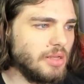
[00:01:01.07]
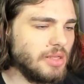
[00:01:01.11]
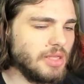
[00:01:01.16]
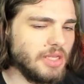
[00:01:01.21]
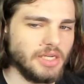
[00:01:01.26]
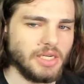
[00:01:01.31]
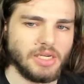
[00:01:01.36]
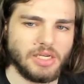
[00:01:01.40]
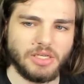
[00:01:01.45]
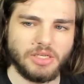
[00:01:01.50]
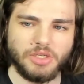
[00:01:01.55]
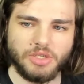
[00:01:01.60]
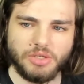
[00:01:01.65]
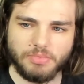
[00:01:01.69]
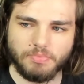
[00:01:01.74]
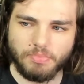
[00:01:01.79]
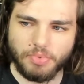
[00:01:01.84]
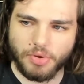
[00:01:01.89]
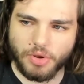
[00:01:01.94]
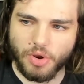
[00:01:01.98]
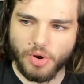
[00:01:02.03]
This is
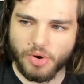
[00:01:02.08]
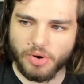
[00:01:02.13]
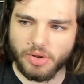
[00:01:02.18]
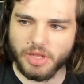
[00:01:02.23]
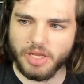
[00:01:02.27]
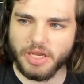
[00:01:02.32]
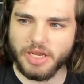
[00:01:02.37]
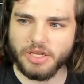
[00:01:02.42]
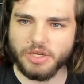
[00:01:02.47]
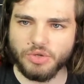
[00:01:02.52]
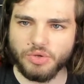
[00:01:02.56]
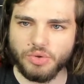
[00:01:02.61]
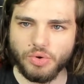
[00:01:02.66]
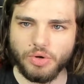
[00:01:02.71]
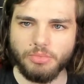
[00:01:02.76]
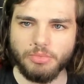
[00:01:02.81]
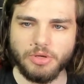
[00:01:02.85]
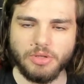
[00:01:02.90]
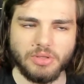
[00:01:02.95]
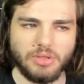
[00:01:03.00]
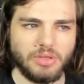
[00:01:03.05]
purely
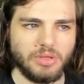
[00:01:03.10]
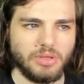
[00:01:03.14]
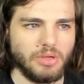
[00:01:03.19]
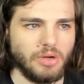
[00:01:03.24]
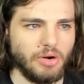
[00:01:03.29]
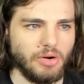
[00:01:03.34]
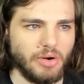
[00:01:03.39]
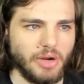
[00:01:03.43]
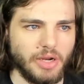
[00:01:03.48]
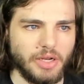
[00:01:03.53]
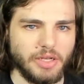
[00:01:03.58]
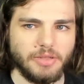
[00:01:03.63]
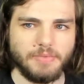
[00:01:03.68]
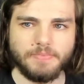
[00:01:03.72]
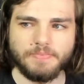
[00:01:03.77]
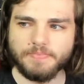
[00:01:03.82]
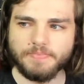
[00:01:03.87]
enjoyment, alright?